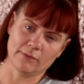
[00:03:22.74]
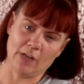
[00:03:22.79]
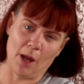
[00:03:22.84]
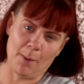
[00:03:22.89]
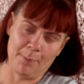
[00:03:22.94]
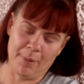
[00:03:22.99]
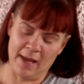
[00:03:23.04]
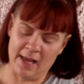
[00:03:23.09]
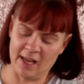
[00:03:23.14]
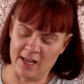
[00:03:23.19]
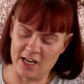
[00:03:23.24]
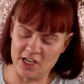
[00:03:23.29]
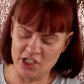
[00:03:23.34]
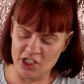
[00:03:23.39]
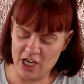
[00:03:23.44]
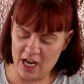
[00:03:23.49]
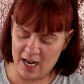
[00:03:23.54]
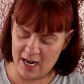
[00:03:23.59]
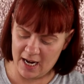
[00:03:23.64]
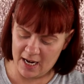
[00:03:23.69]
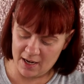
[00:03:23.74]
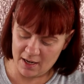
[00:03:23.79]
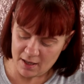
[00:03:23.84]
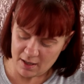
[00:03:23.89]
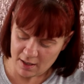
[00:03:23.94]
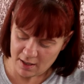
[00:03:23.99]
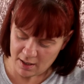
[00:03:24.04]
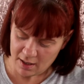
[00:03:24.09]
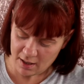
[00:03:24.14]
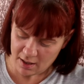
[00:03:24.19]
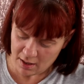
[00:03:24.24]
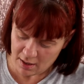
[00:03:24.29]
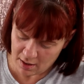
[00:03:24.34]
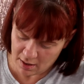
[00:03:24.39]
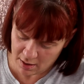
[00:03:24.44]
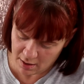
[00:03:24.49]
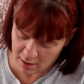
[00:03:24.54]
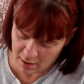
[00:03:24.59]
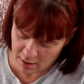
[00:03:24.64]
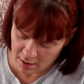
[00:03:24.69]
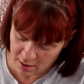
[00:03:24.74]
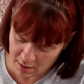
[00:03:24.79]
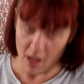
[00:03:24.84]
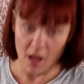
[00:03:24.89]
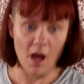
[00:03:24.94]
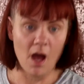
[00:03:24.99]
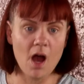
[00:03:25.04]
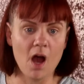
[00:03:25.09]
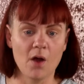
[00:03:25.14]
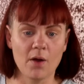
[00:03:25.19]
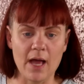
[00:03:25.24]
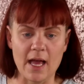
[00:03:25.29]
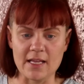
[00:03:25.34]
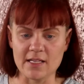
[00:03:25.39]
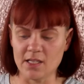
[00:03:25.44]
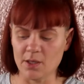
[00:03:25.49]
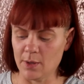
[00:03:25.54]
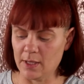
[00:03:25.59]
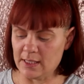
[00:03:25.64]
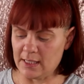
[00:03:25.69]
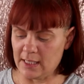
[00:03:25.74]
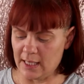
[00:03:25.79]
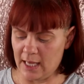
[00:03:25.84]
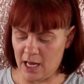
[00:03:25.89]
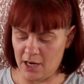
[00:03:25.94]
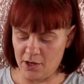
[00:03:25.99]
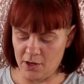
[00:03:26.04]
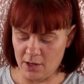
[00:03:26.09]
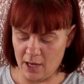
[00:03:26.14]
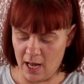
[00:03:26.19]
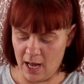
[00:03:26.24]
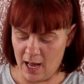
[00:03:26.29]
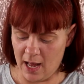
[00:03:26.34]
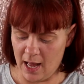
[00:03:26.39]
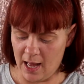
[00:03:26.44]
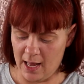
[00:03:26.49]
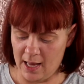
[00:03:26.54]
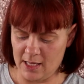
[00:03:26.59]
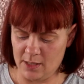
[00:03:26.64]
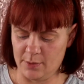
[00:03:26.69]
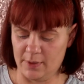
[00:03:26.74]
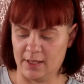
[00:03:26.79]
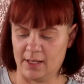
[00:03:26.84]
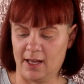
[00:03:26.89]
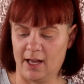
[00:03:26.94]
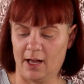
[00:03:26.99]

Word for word: a pinky shade. Okay, so once again, you guys, with the